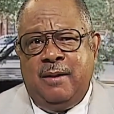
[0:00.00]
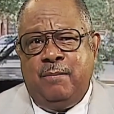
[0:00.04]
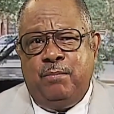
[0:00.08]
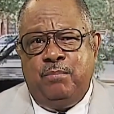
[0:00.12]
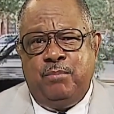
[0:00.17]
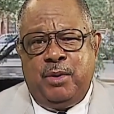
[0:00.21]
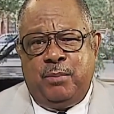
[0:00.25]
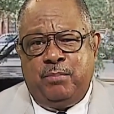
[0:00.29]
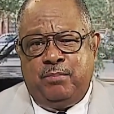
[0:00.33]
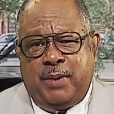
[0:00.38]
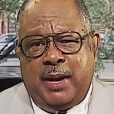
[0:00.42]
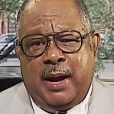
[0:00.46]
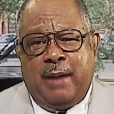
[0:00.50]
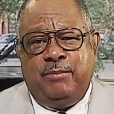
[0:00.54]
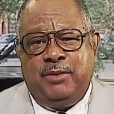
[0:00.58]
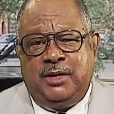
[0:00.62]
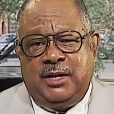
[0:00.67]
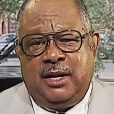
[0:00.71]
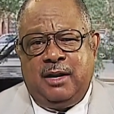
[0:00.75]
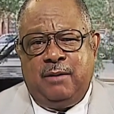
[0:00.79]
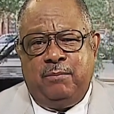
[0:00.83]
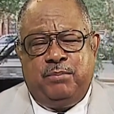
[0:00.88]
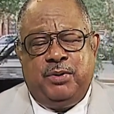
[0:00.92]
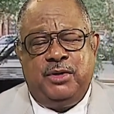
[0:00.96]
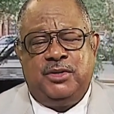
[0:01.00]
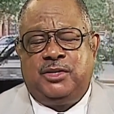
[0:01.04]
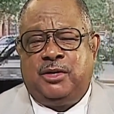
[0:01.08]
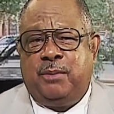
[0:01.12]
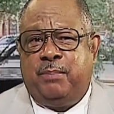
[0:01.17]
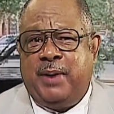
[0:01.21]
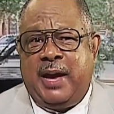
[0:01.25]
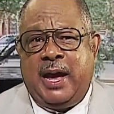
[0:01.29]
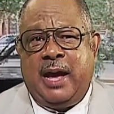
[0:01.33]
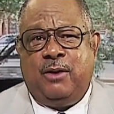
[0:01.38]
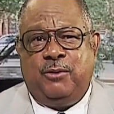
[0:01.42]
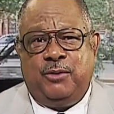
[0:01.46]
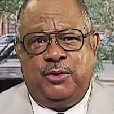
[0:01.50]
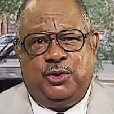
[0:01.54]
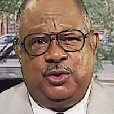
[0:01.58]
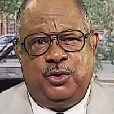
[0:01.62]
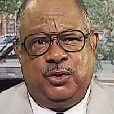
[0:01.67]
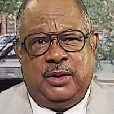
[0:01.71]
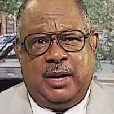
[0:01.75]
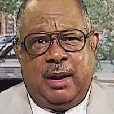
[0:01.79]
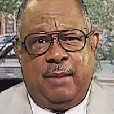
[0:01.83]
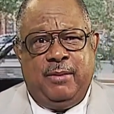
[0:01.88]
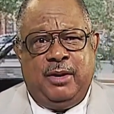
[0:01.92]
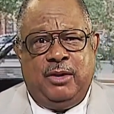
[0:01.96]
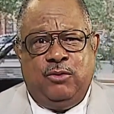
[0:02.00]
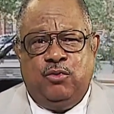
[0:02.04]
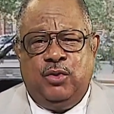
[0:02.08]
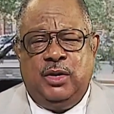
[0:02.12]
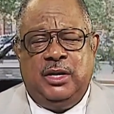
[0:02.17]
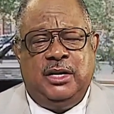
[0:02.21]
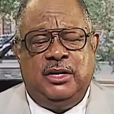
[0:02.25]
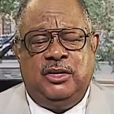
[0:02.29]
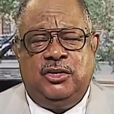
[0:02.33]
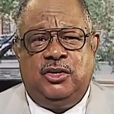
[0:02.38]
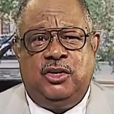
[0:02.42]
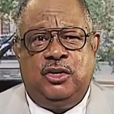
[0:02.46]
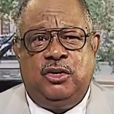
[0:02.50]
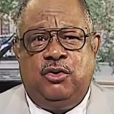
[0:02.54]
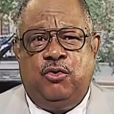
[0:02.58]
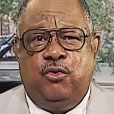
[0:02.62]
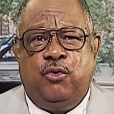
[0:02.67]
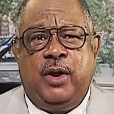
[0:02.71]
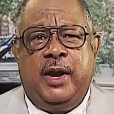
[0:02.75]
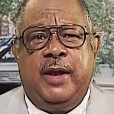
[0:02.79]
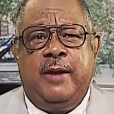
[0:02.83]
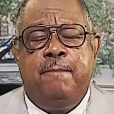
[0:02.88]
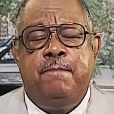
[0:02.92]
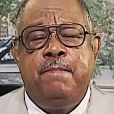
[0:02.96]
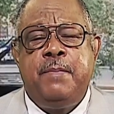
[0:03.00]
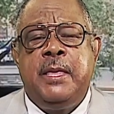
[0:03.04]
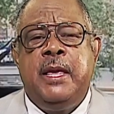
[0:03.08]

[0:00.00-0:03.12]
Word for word: but Bob Dylan puts the power to it. I mean, really great.